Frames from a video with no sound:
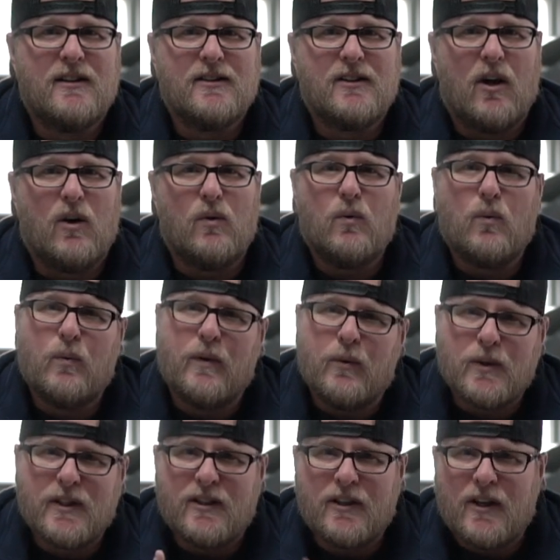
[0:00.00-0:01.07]
So we
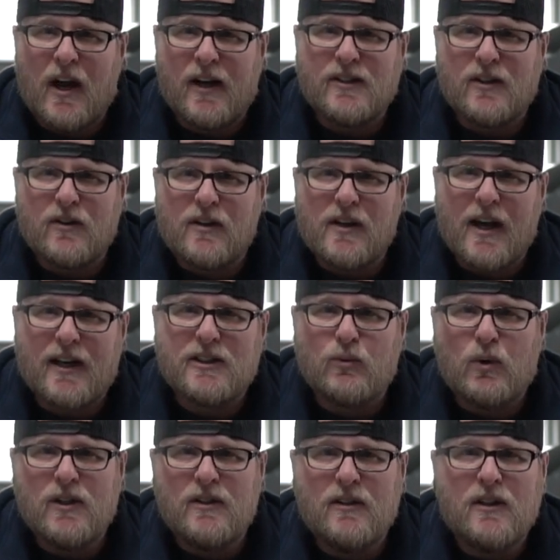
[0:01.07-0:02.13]
will see you guys on the next
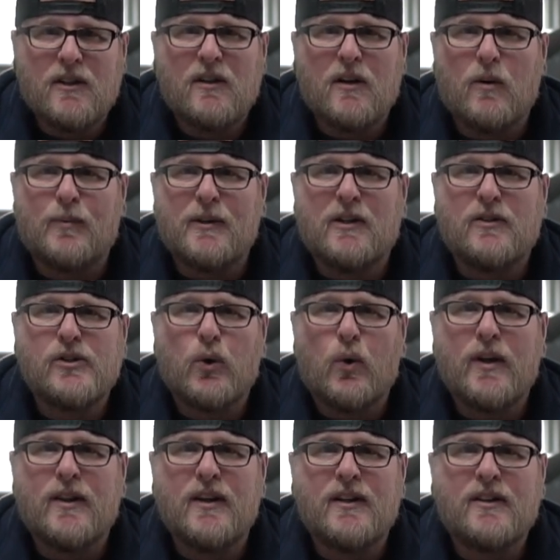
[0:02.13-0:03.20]
one. Hope you
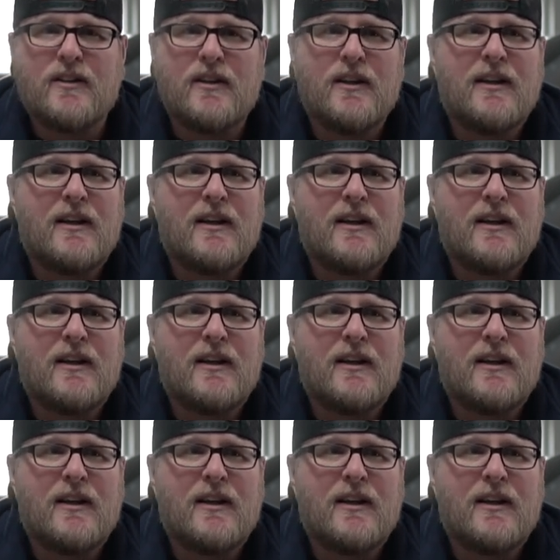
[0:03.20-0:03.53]
enjoyed this.